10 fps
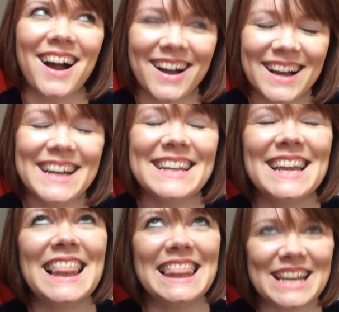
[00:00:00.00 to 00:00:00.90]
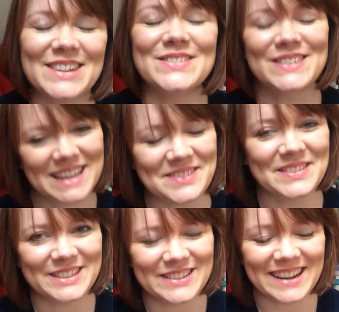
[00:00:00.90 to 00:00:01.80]
I love
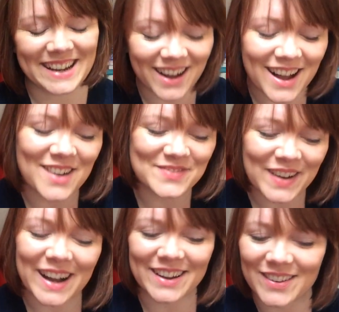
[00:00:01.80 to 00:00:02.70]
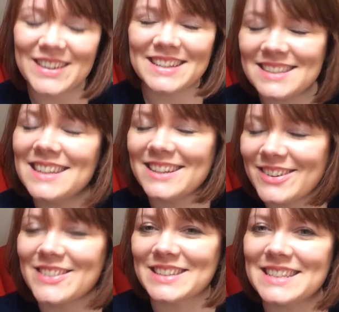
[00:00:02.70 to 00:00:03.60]
chemistry. I honestly
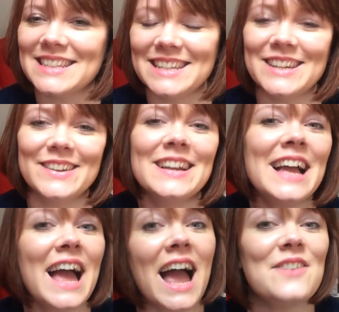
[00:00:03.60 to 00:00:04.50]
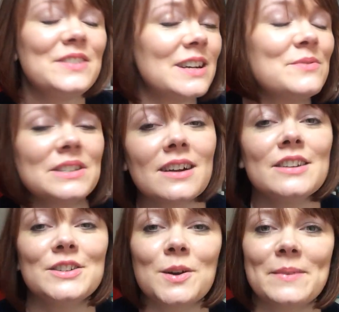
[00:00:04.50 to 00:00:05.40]
do. Every time we try a
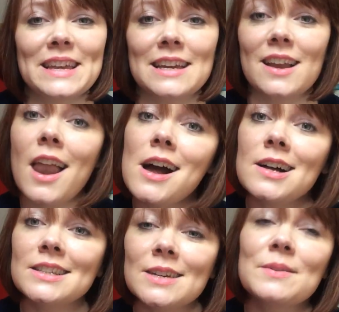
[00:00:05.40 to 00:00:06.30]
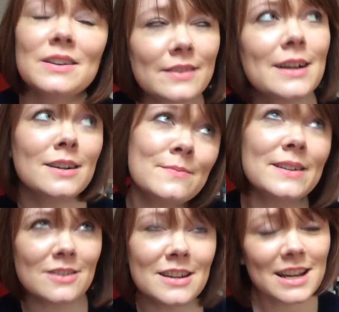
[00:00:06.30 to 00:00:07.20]
new topic in class, I'm kind of like, oh my
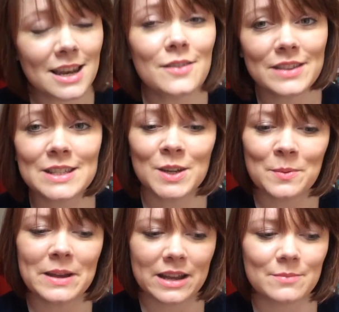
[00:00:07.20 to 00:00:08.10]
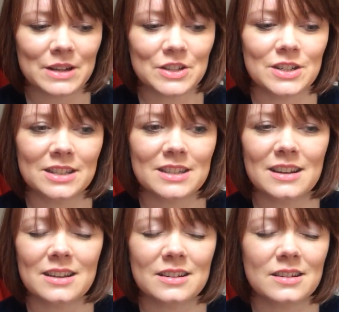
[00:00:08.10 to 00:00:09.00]
God, I love this topic. And my students are
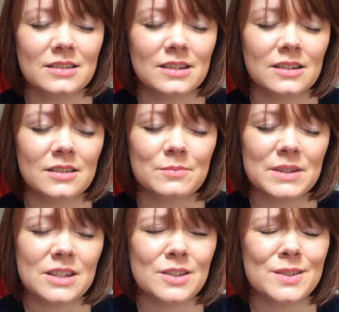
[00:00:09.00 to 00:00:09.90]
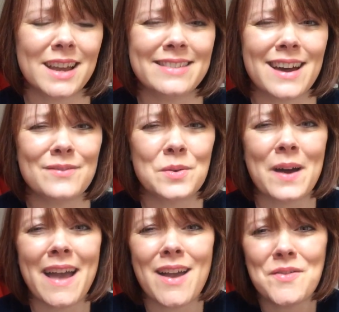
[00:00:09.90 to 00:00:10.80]
kind of like, oh God, Miss, you say that for
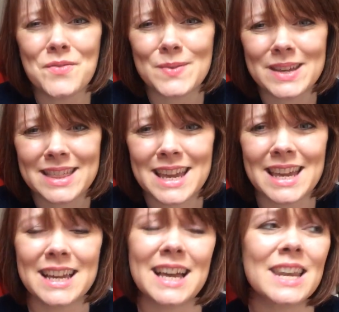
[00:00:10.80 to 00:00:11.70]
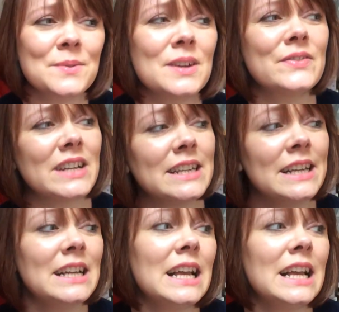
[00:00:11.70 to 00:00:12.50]
everything. And I'm kind of like,